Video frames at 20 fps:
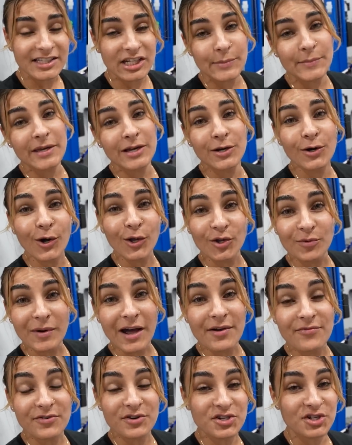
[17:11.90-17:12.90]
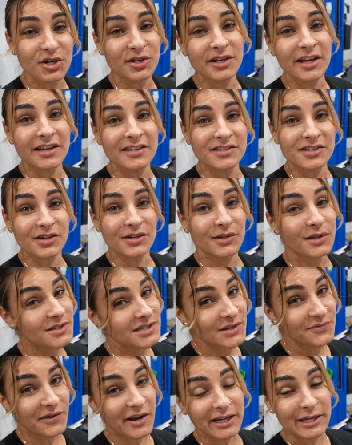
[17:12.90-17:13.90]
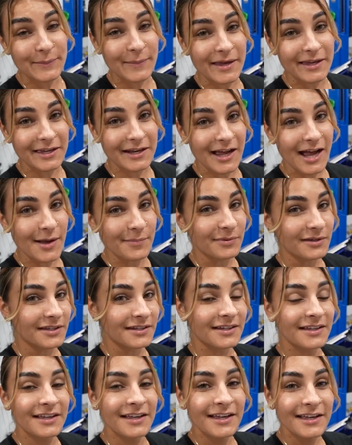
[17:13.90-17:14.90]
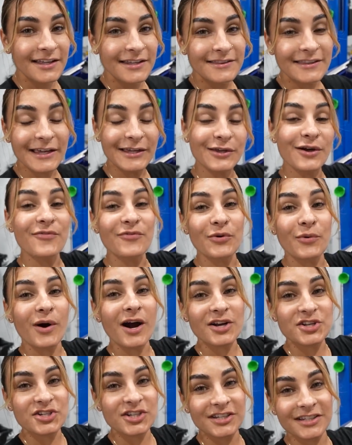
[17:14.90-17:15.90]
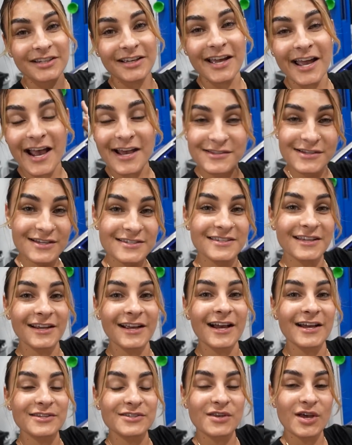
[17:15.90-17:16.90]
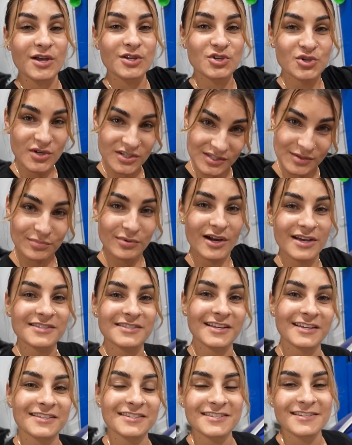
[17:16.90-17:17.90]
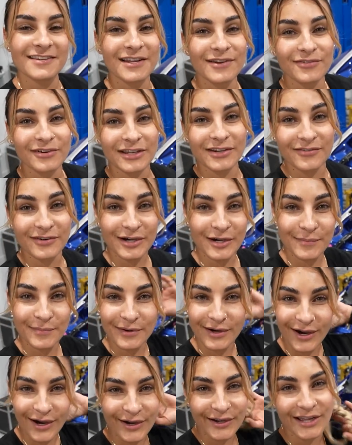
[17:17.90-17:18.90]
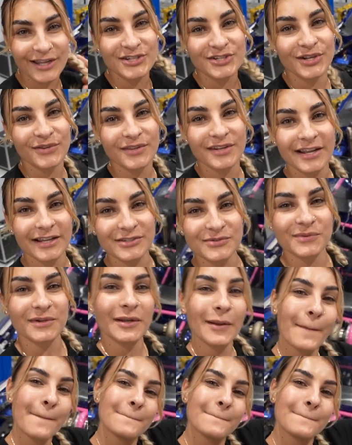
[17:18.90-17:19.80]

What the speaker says: going to be a goal of mine for sure next year. Let's see if I can make it happen. Thank y'all for watching. As I say, guys, trust the process, never give up. I'll catch you on the next one.